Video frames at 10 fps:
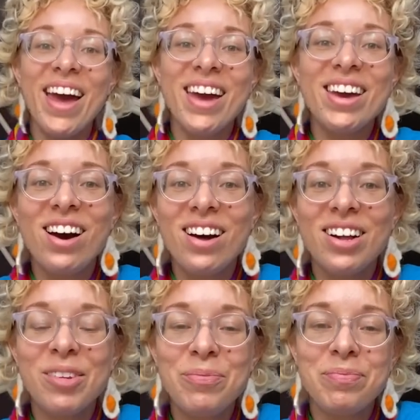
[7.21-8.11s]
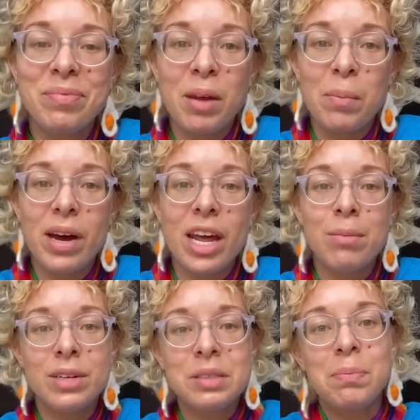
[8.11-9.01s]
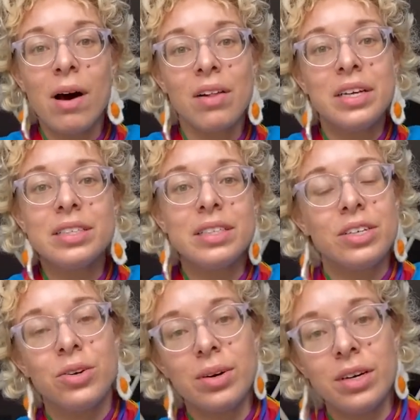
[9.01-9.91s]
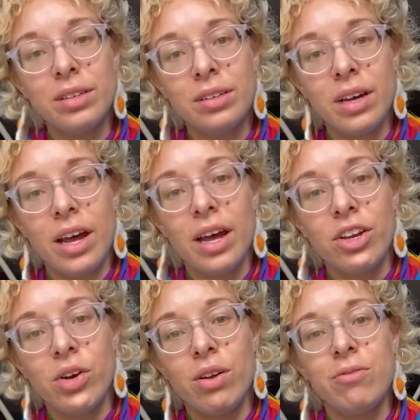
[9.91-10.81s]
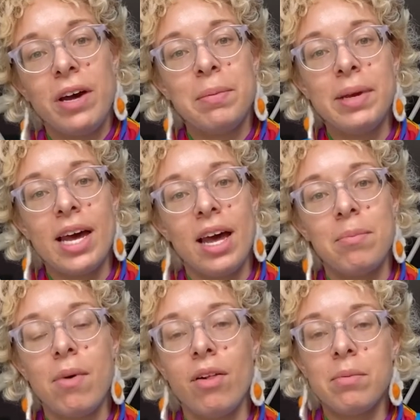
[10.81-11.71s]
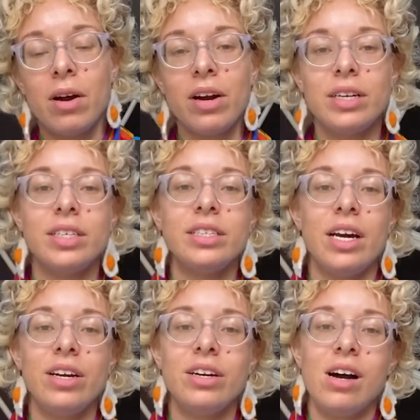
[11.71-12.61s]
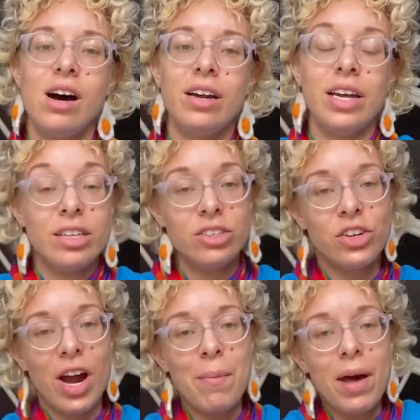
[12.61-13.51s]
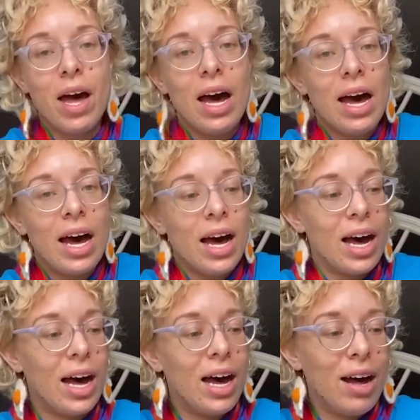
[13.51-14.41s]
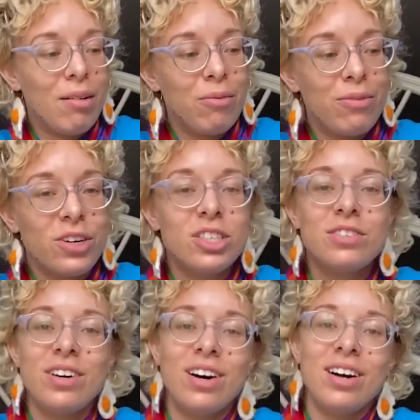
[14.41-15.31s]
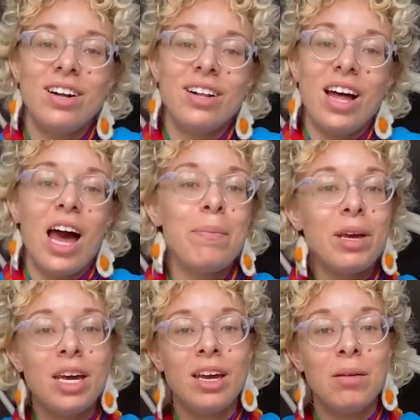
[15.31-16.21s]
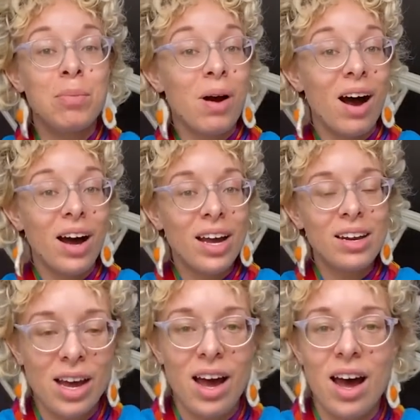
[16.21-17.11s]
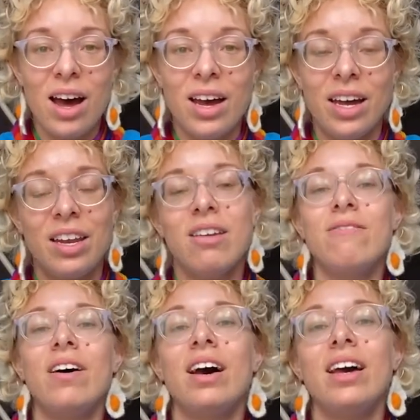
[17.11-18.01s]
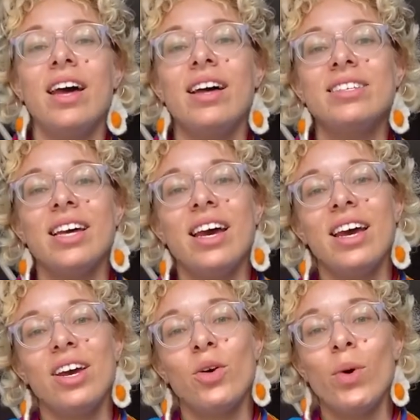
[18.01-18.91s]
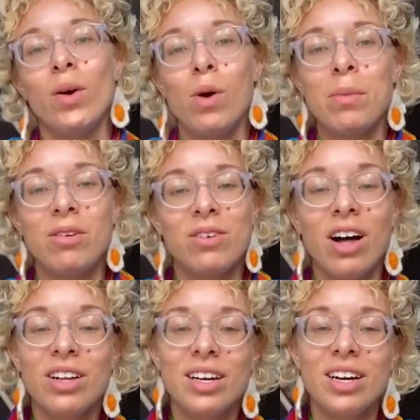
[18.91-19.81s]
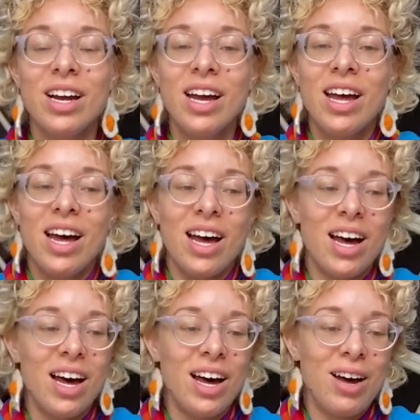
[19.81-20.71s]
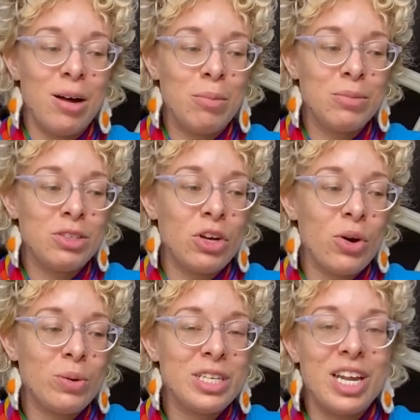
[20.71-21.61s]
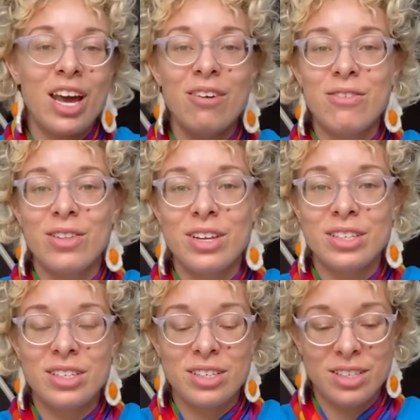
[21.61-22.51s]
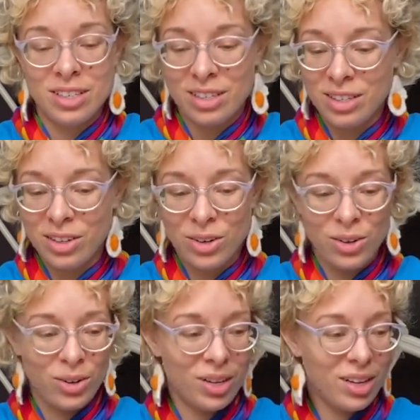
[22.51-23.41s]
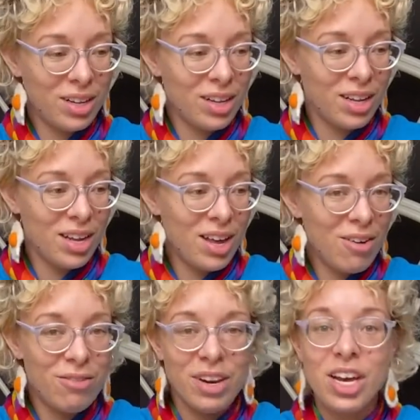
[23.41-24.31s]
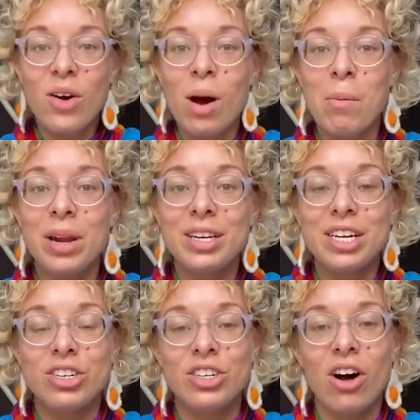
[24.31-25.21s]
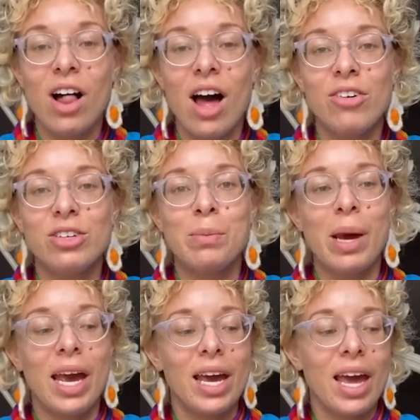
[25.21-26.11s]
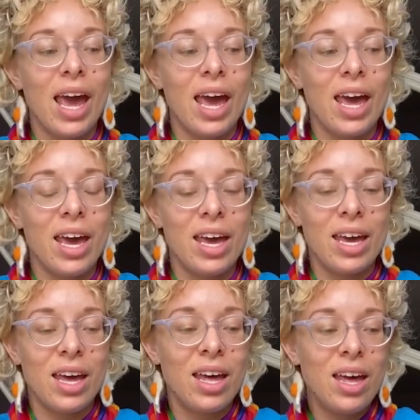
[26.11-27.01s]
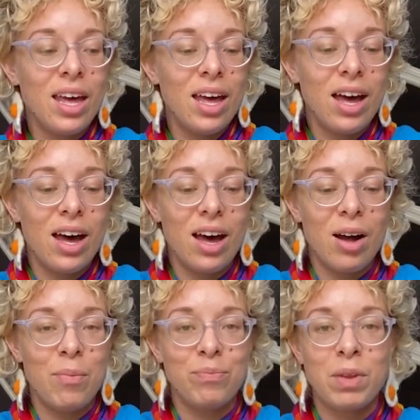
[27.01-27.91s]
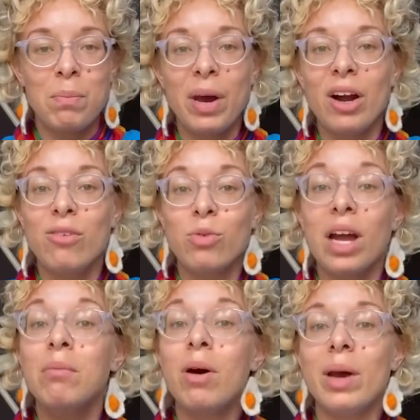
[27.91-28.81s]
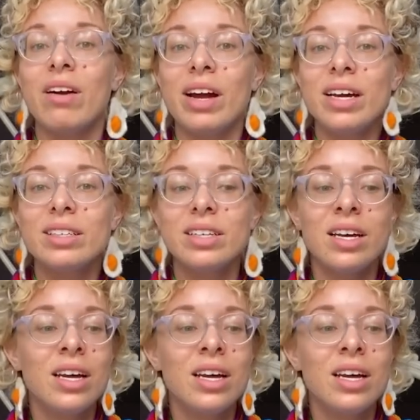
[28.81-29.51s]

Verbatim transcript: Hey y'all, my name is Molly Sidnor, and you can find me at Molly Margaret Designer on Instagram. Um, first of all, happy Pride. I identify as a queer woman of color. Um, so today for this little video, I'm gonna teach y'all how to make a um, pair of rainbow earrings.